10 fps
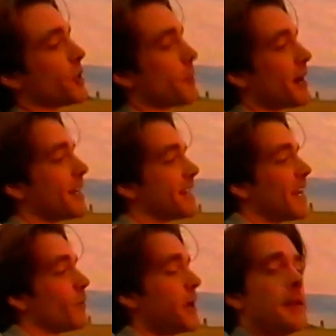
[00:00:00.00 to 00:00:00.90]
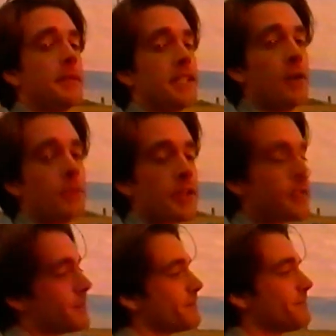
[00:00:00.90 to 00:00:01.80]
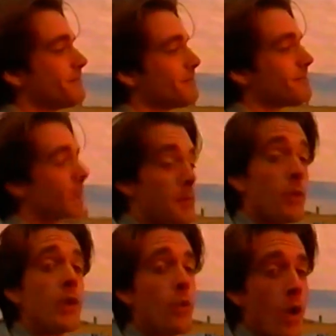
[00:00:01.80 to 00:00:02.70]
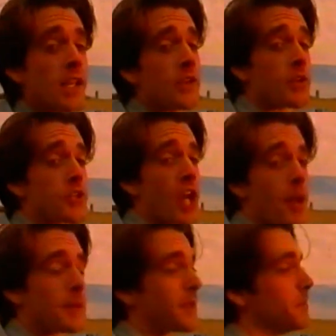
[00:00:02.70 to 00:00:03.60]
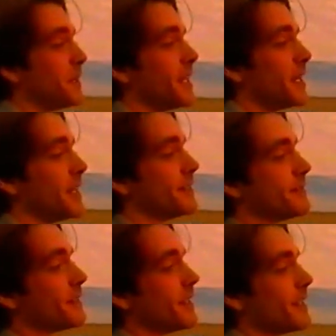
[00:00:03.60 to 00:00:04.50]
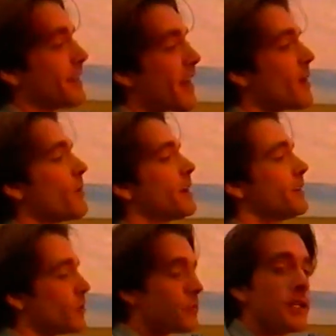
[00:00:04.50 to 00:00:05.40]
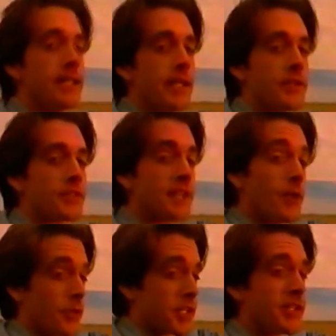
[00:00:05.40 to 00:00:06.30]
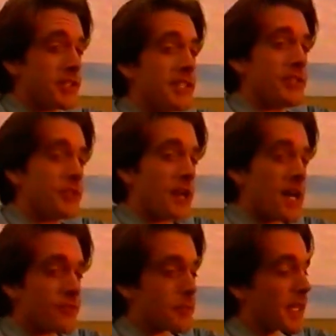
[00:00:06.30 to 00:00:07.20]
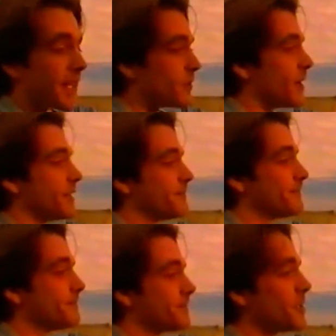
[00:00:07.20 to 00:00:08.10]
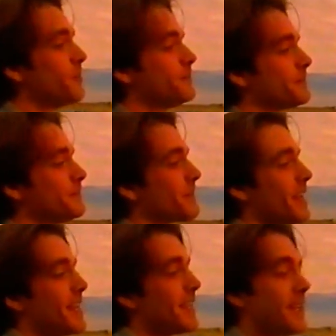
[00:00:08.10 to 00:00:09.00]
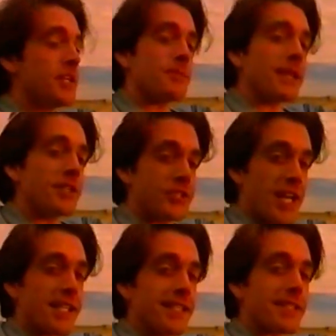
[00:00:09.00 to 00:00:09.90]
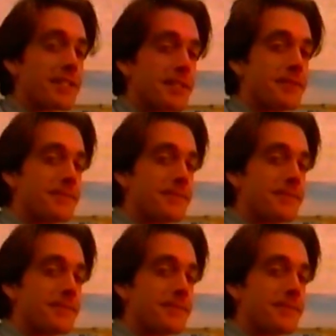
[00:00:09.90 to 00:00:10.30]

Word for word: you to buy a gateway and be done with it. But we want you to shop and compare. That way, you'll really understand what a good deal you got from Gateway. So, here's my little checklist.